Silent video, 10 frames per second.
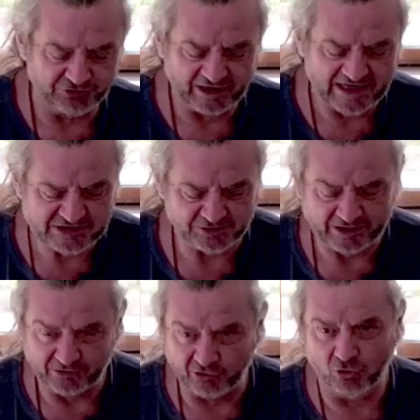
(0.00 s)
to
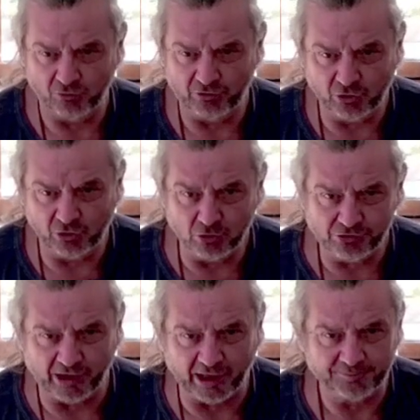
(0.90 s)
reiterate, the core
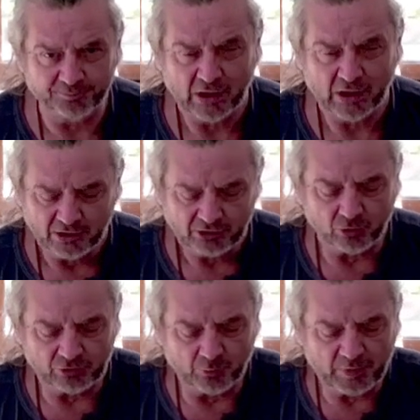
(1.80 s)
thing,
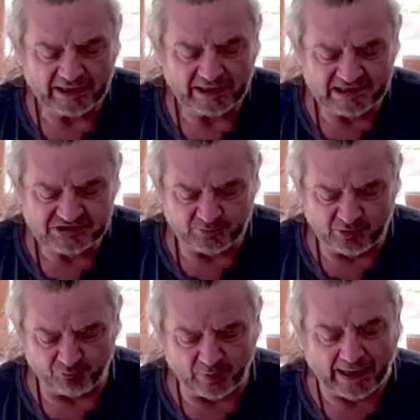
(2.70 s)
your belly needs to
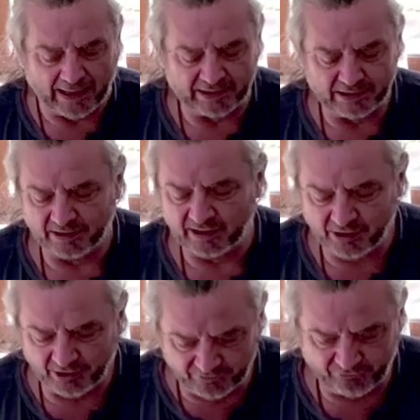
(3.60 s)
move back, and it
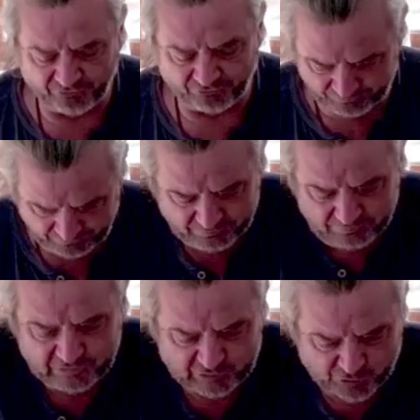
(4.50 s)
kind of
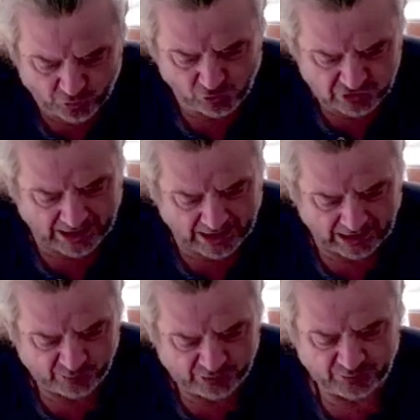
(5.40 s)
draws
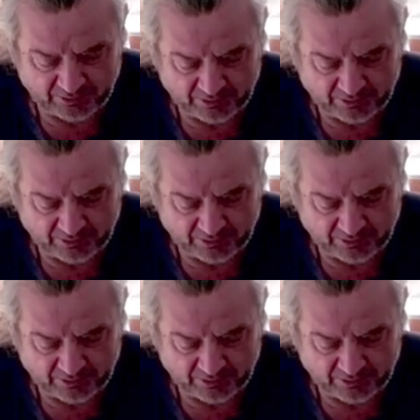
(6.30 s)
up, but it